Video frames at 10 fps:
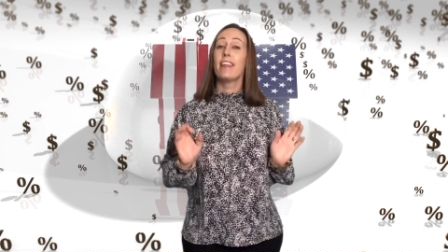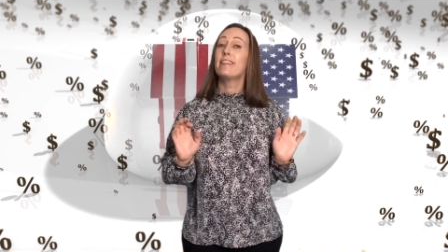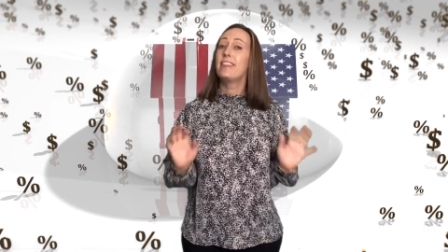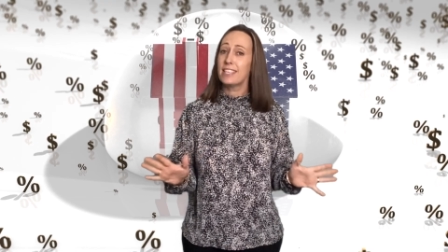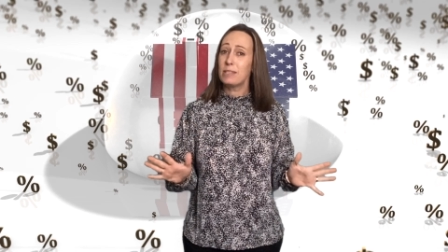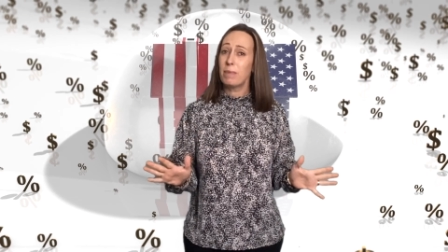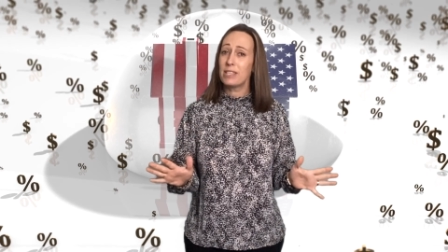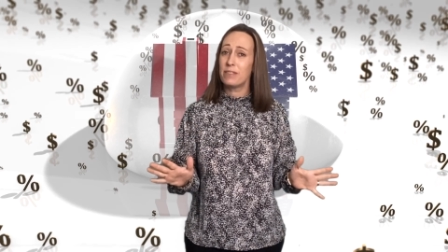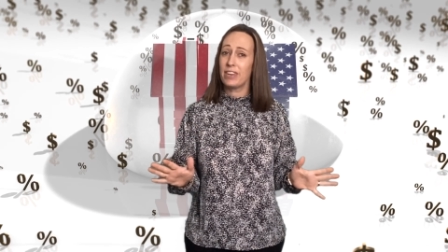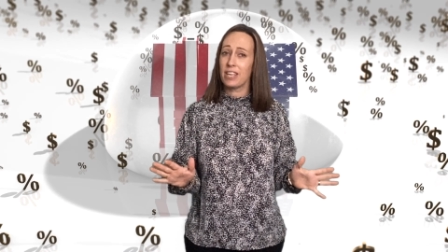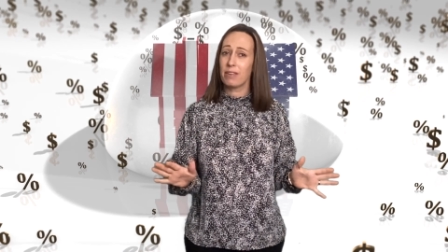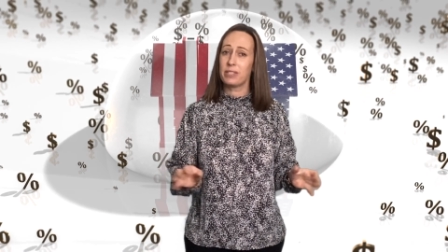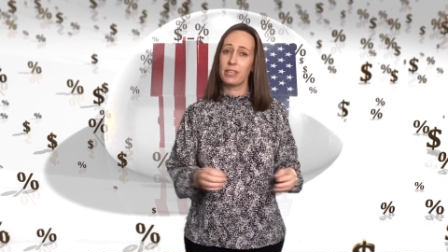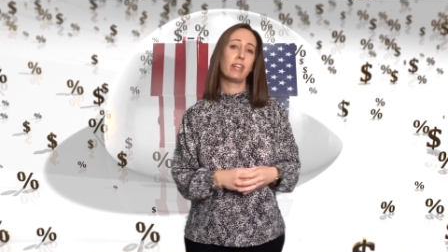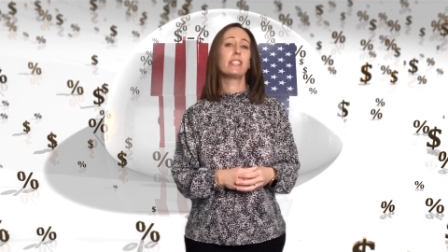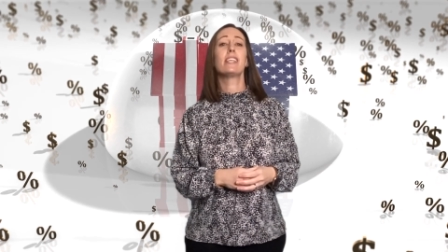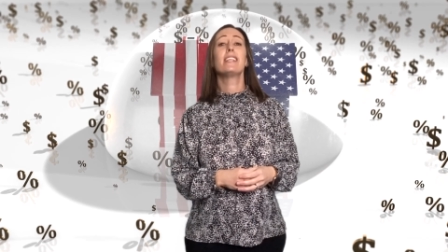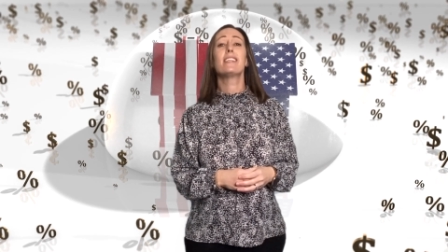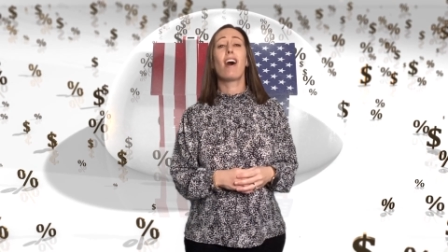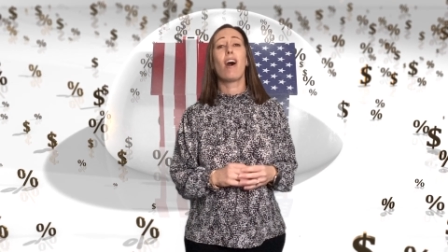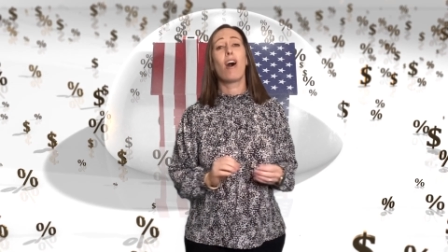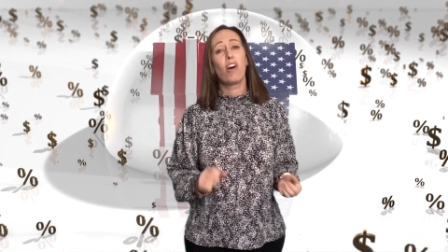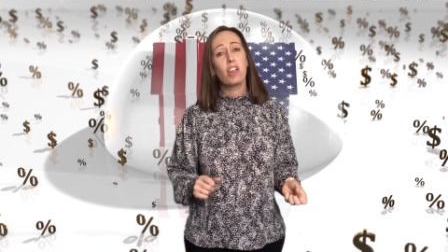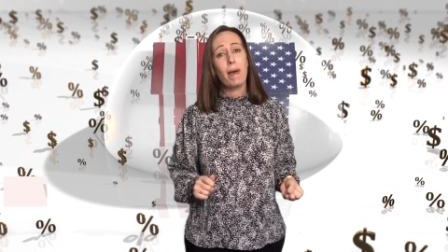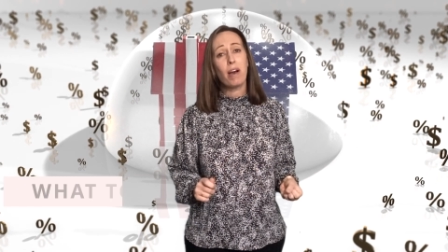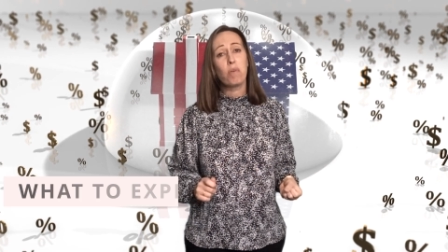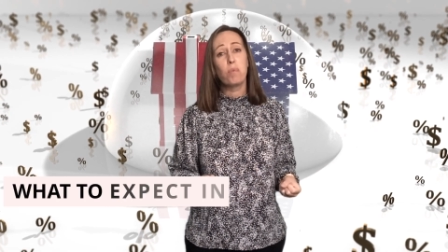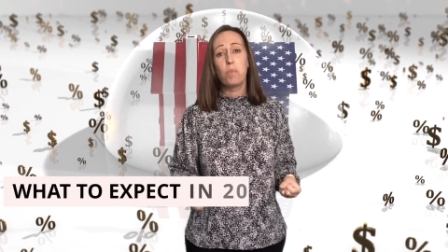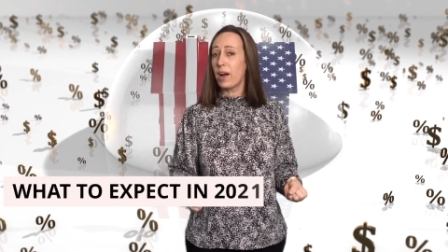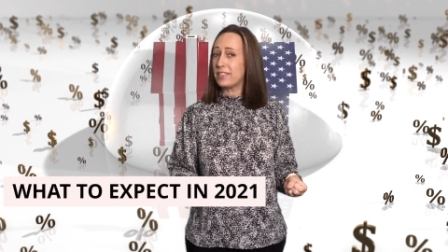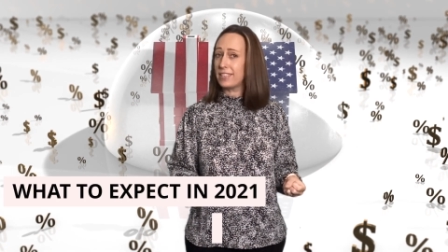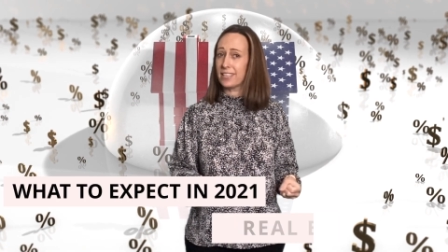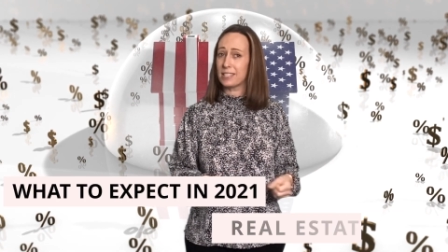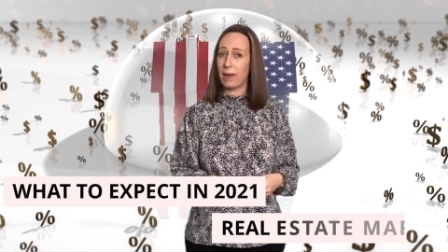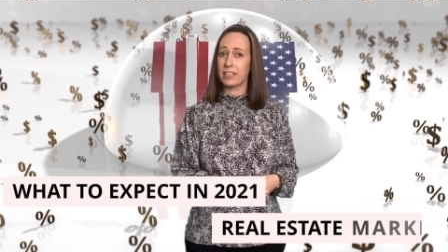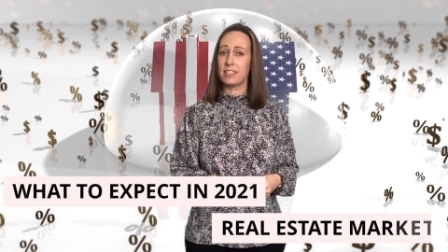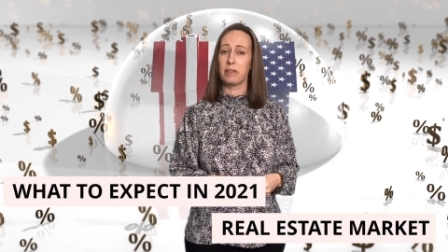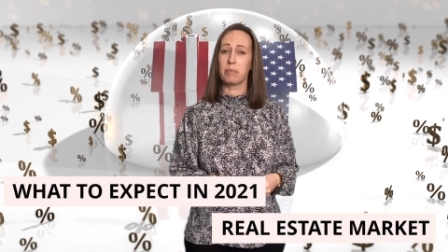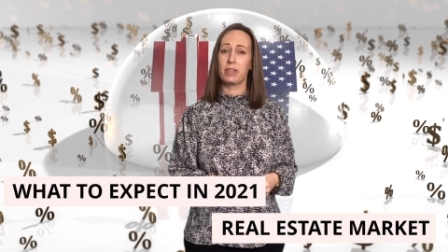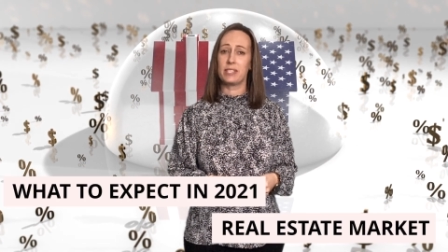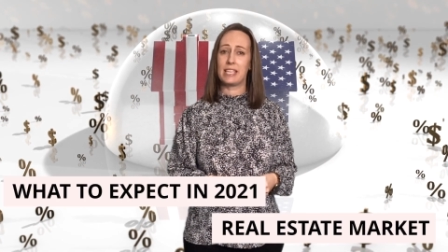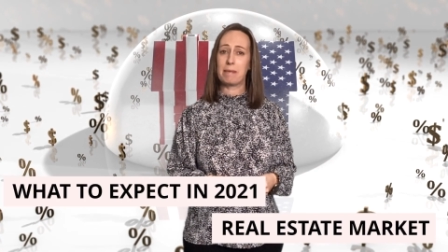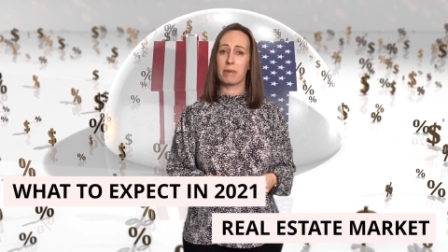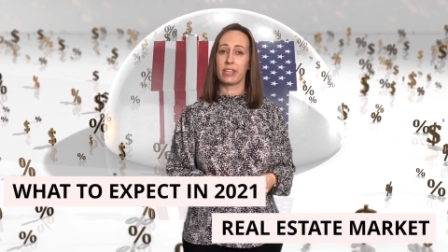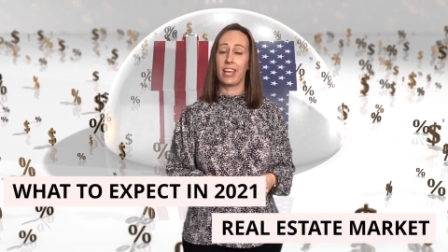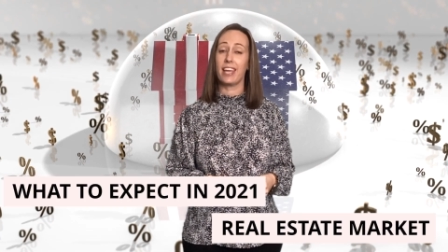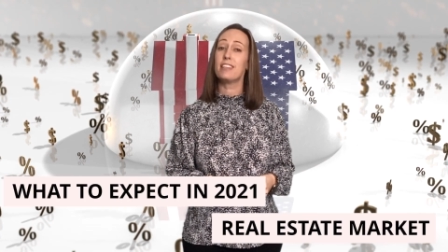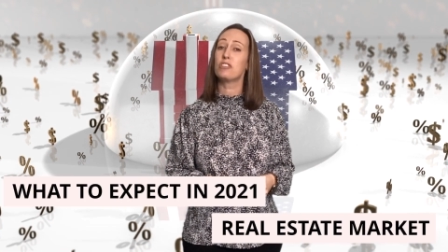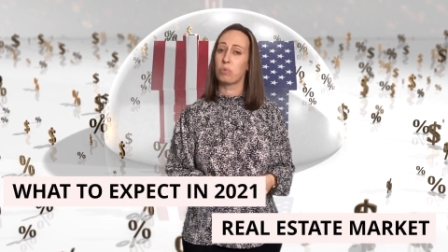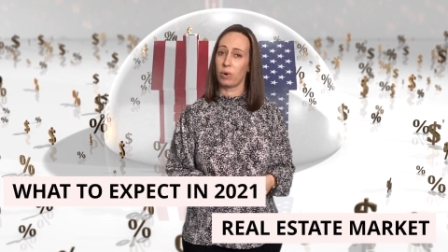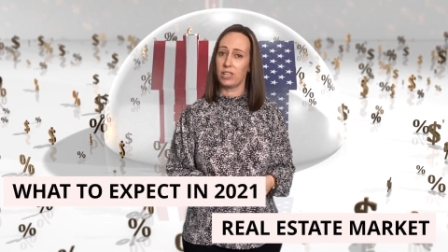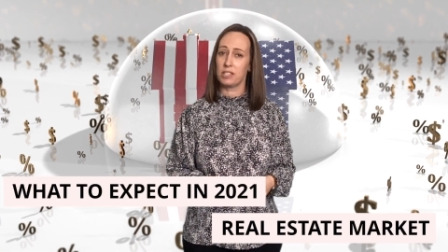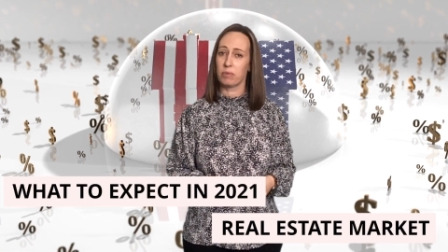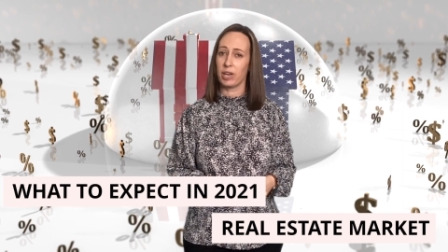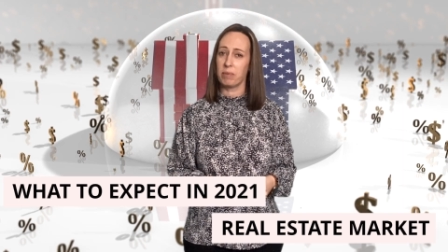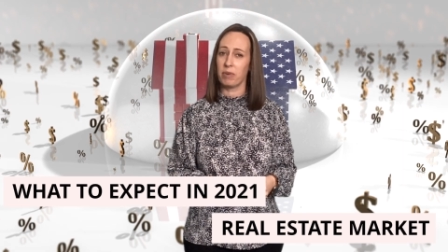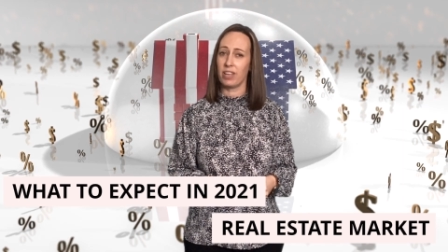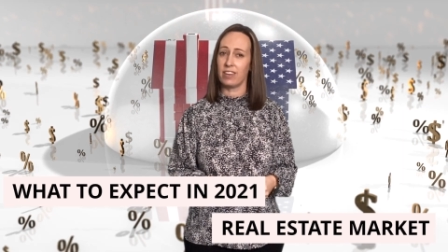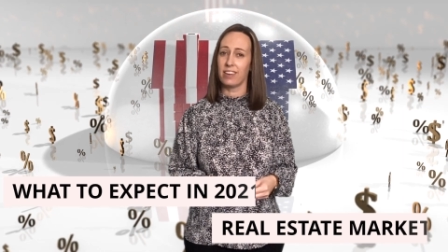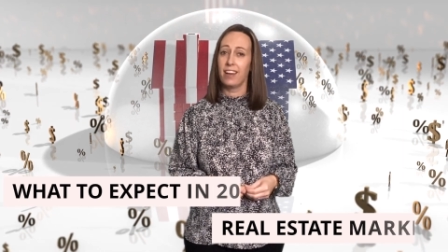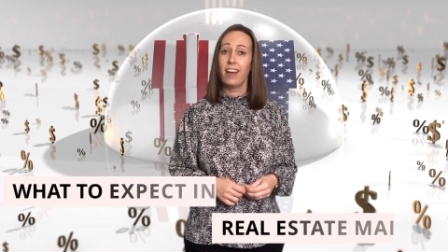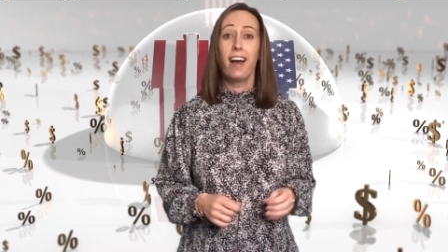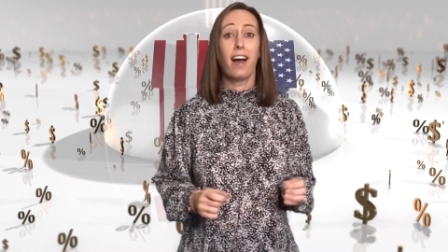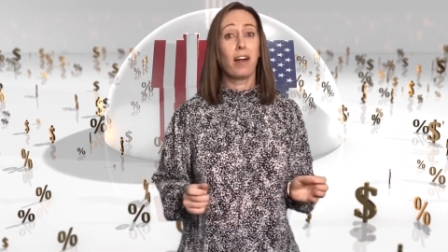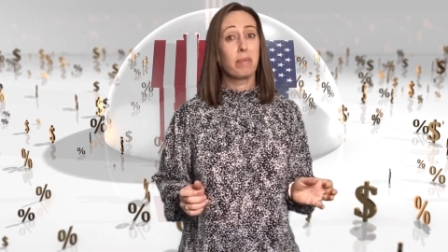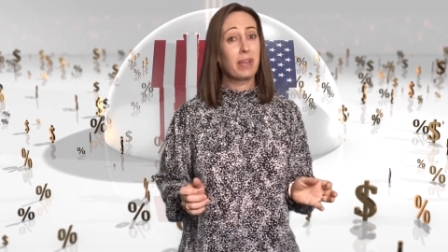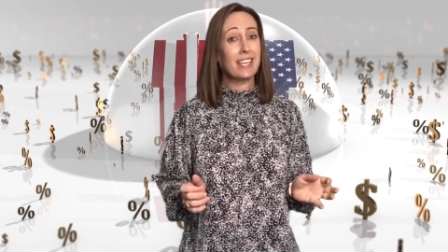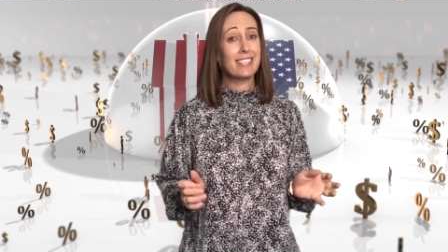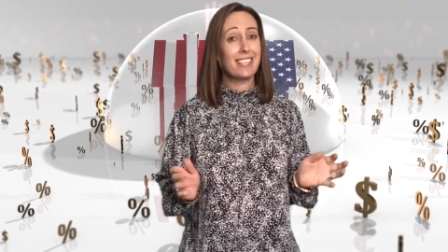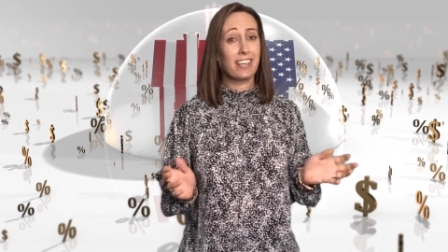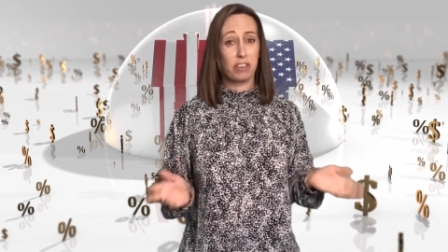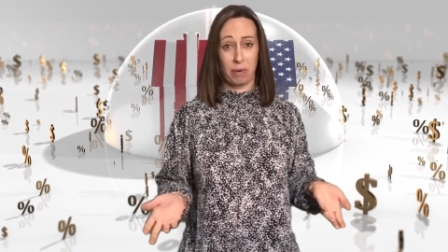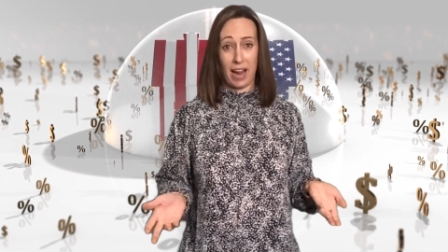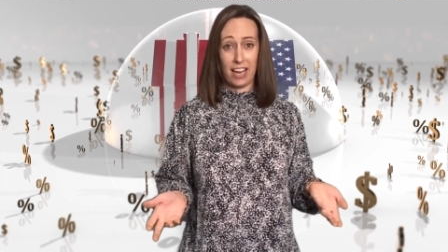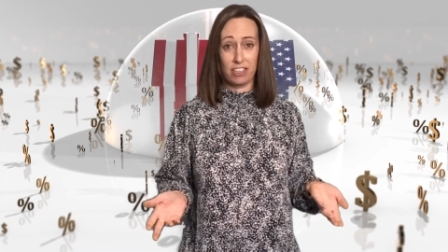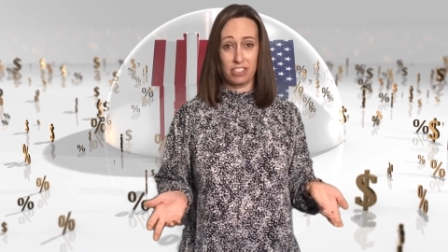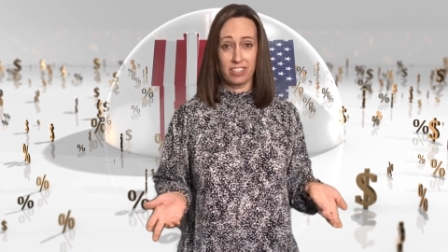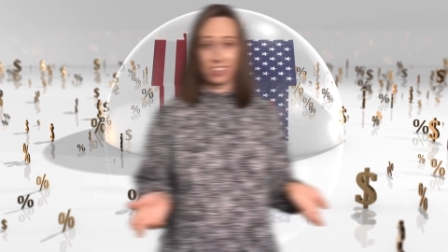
This month's video series is all about what to expect in the real estate market in 2021. Are we gonna see a crash?